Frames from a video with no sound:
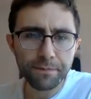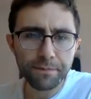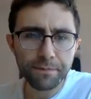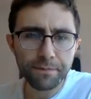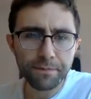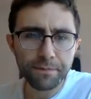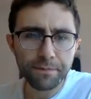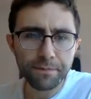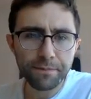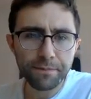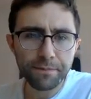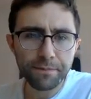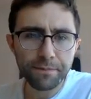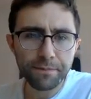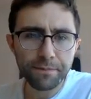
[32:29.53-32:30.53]

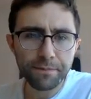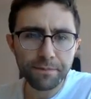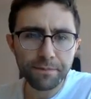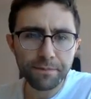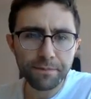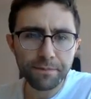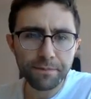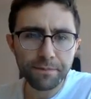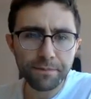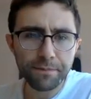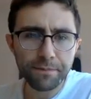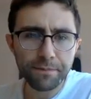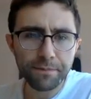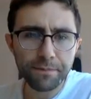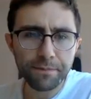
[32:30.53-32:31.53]
And then it's
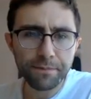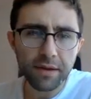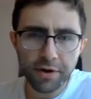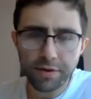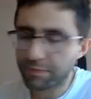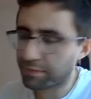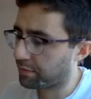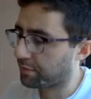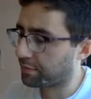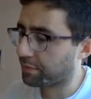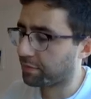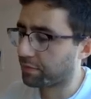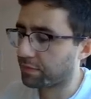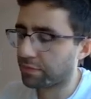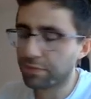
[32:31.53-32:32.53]
just an art
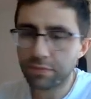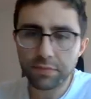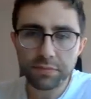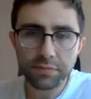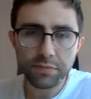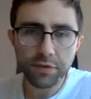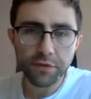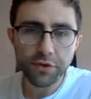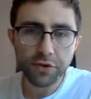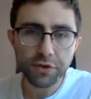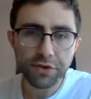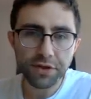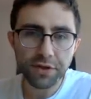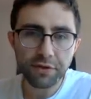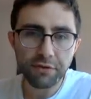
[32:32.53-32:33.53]
of
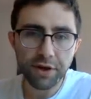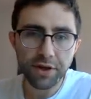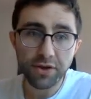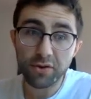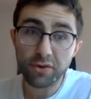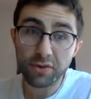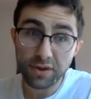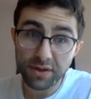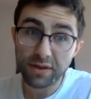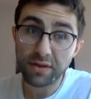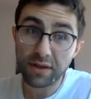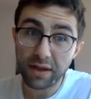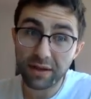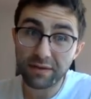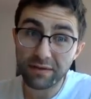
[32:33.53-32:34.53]
choosing the right u. It's the
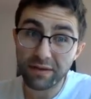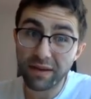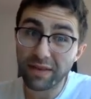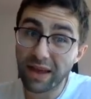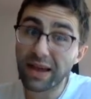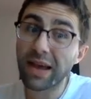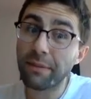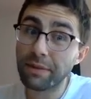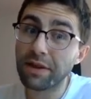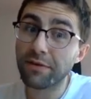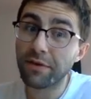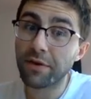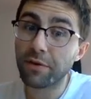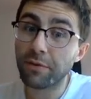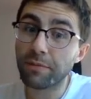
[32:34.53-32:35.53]
thing inside. That can be
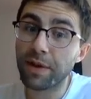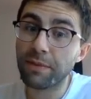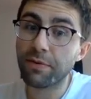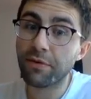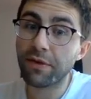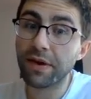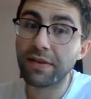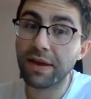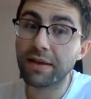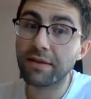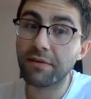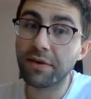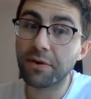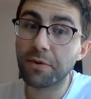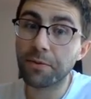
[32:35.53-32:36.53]
difficult. People find that
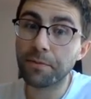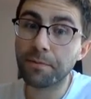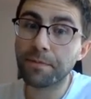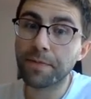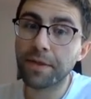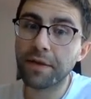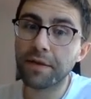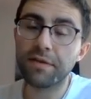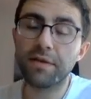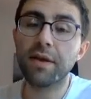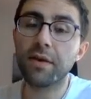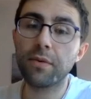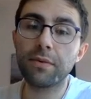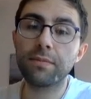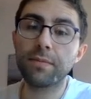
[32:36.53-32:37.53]
difficult. It's
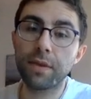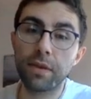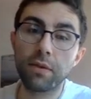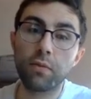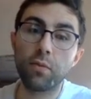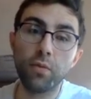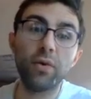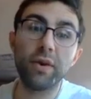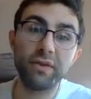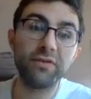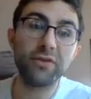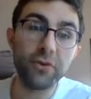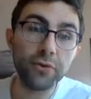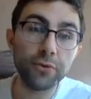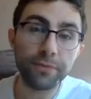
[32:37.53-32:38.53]
like, what is
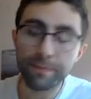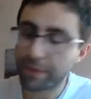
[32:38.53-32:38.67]
u?